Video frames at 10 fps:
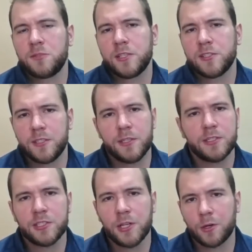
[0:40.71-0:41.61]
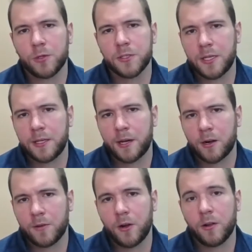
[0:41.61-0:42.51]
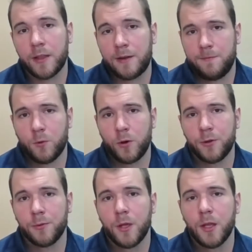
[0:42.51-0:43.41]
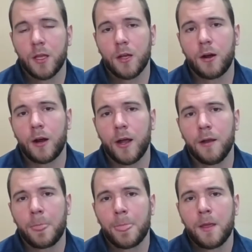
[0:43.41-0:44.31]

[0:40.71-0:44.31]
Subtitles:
because the installer will take care of all of that for you, right?